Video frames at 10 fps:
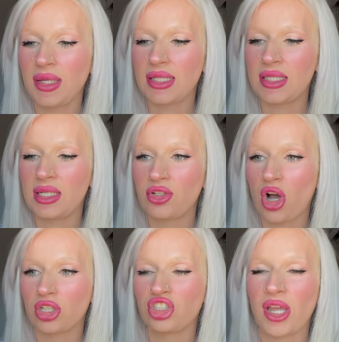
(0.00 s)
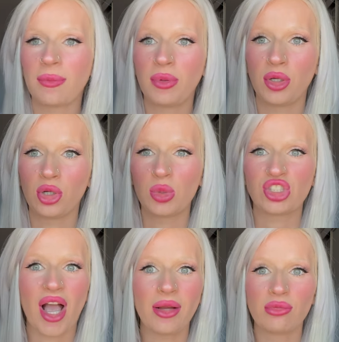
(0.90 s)
a detox shampoo, which
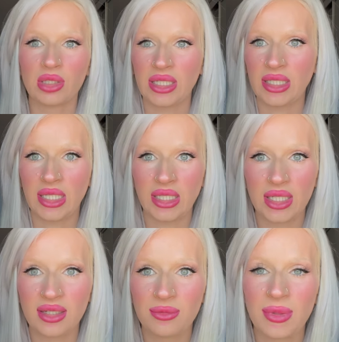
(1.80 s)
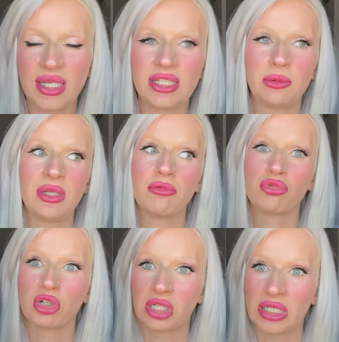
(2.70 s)
I really need this because we
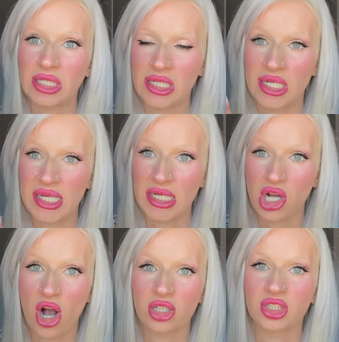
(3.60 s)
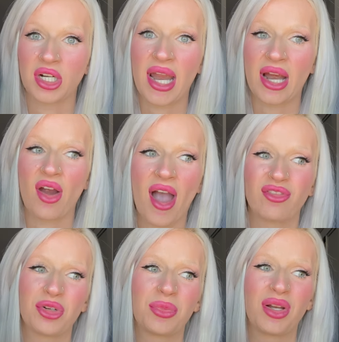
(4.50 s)
really need to detox our hair
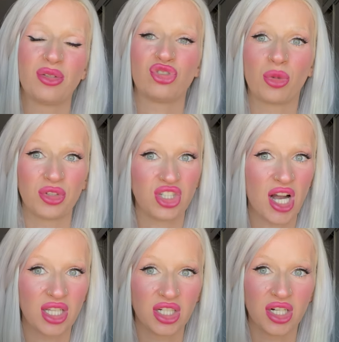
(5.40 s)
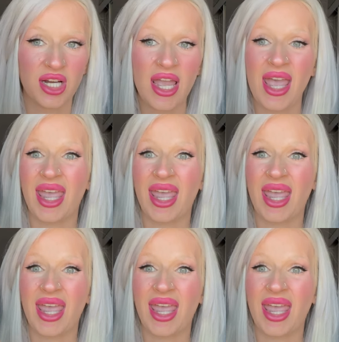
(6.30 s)
after putting so much color